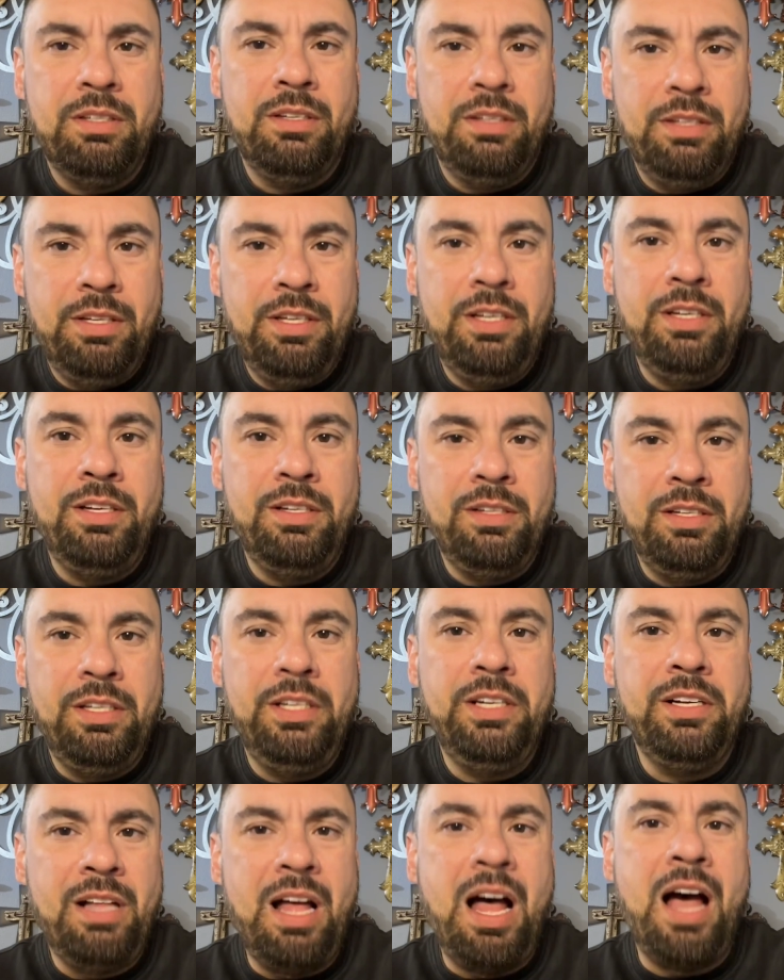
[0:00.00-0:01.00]

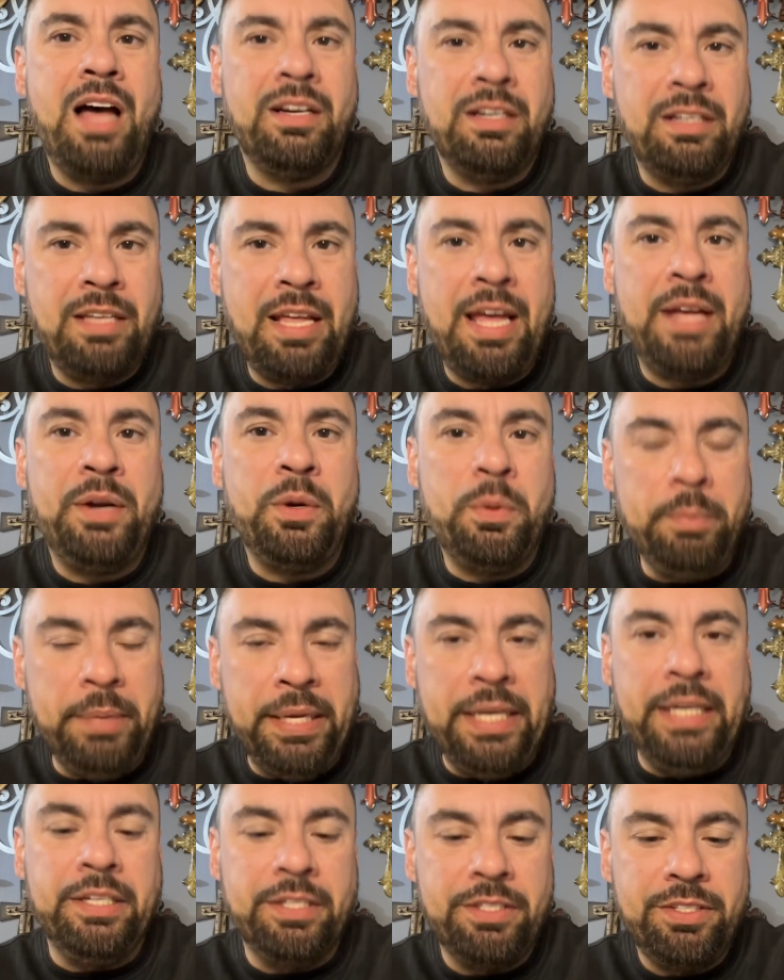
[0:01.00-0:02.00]
He'll honor that
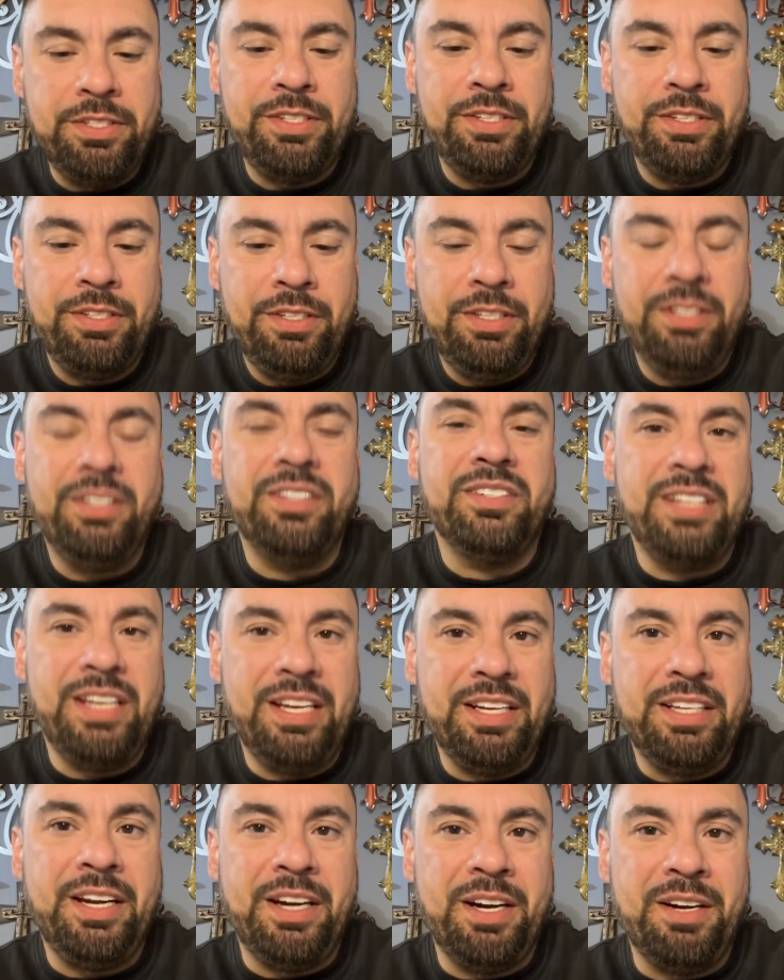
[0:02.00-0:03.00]
obedience. He'll
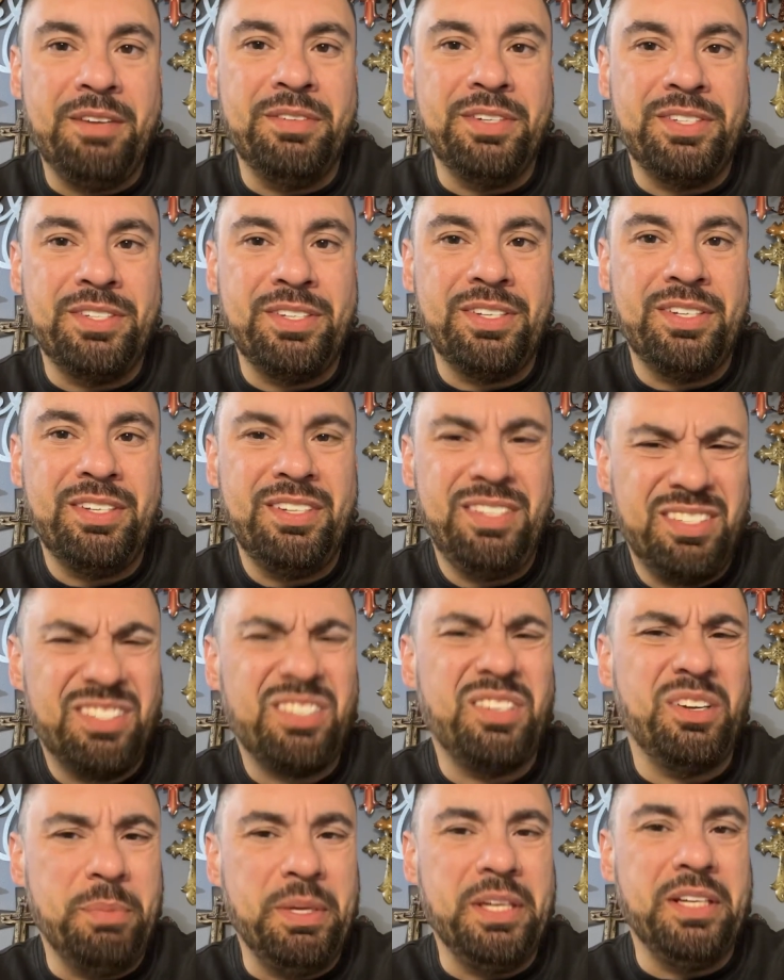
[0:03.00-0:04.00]
take care of us. It's
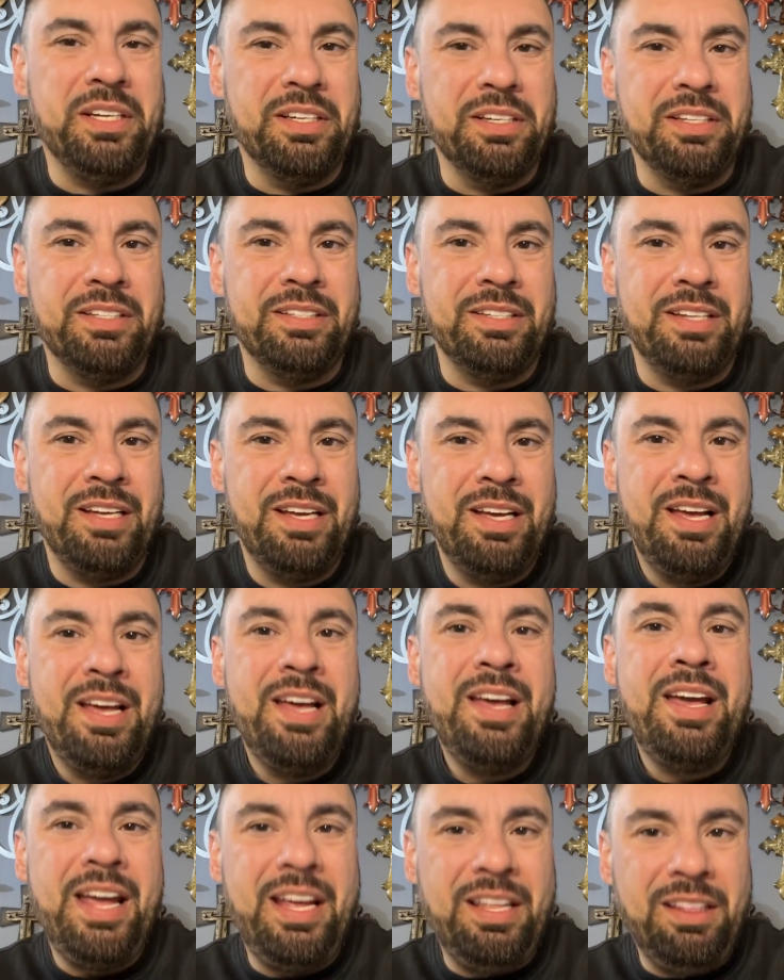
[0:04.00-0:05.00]
going to be good.
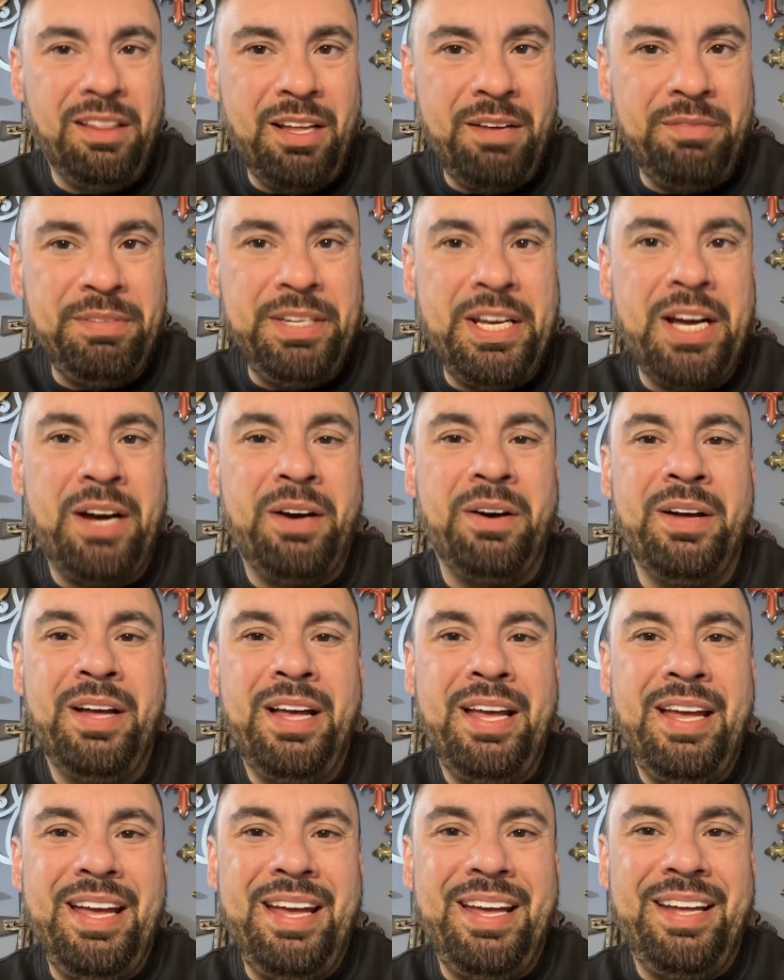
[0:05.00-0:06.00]
Hey, love y'all.
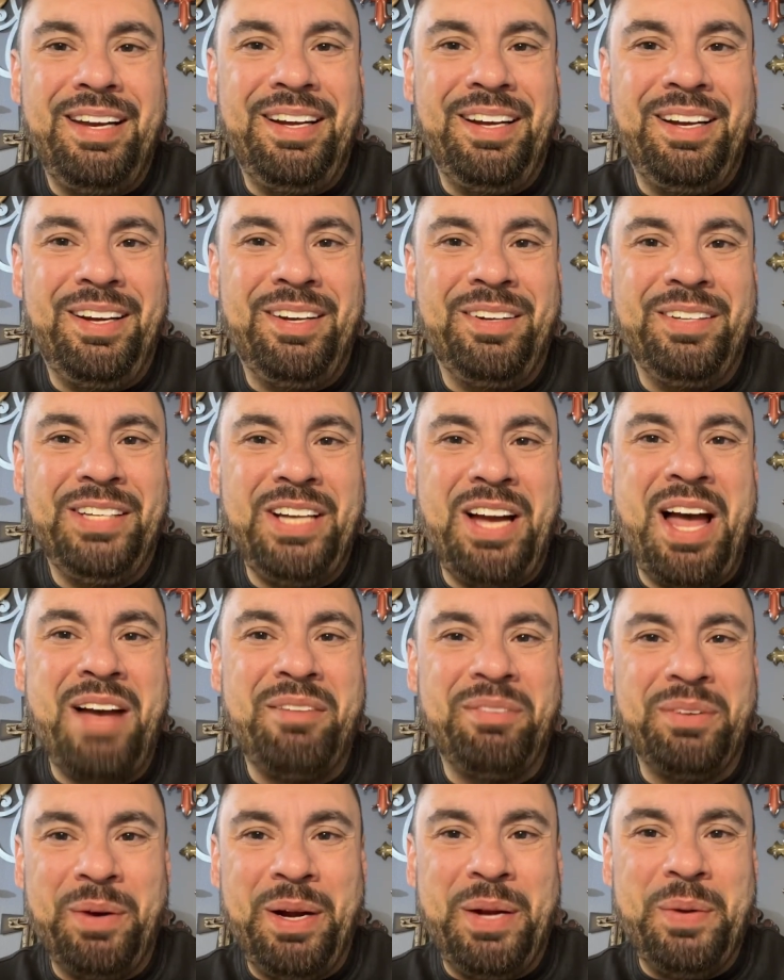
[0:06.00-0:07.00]
And y'all have a
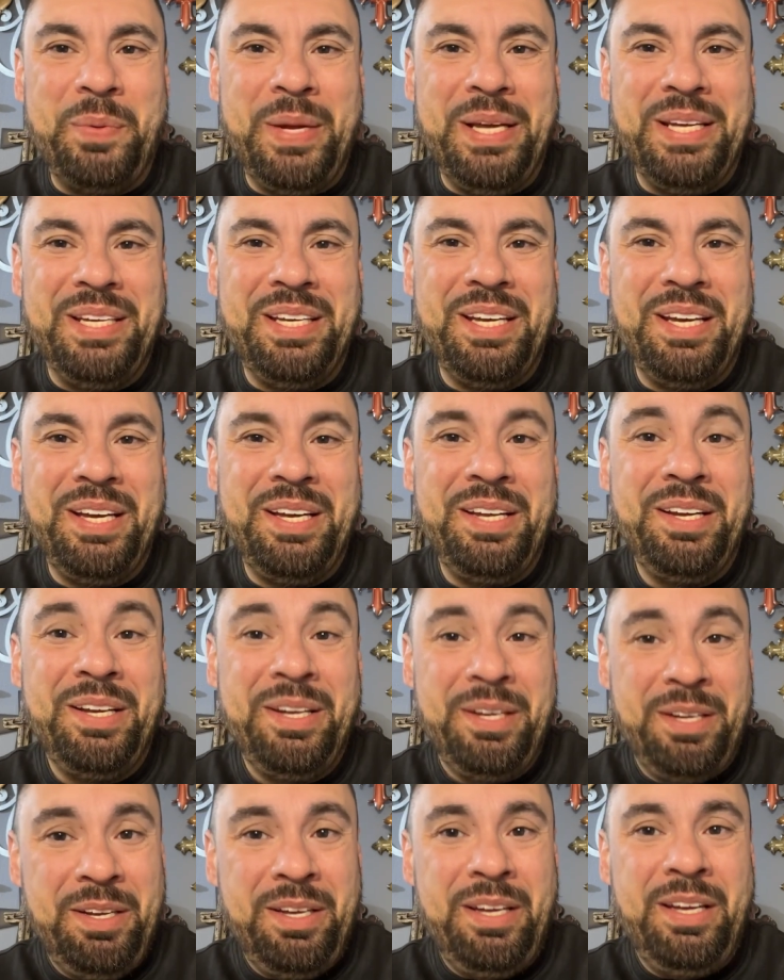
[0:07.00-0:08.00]
great weekend.
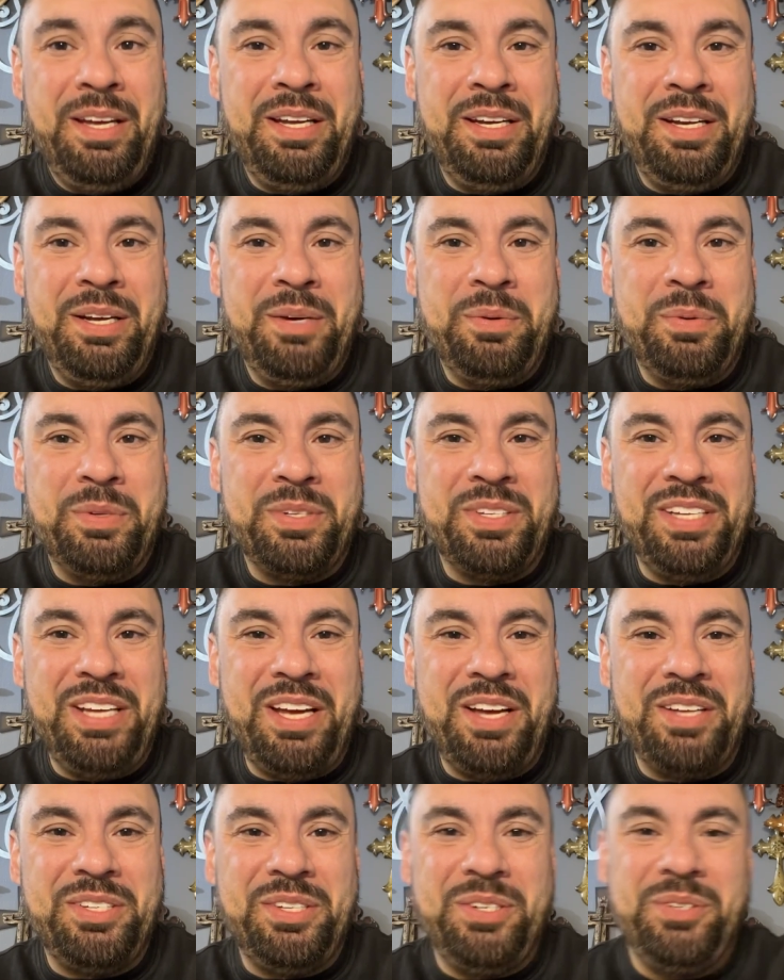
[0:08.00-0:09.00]
And we'll see
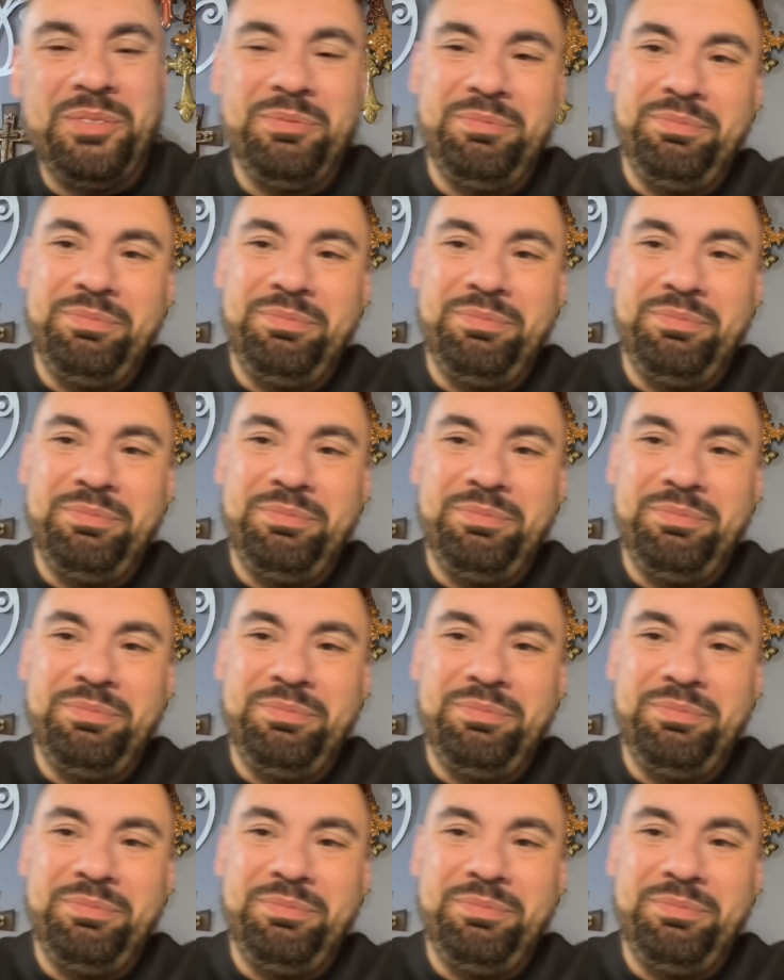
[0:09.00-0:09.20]
y'all soon.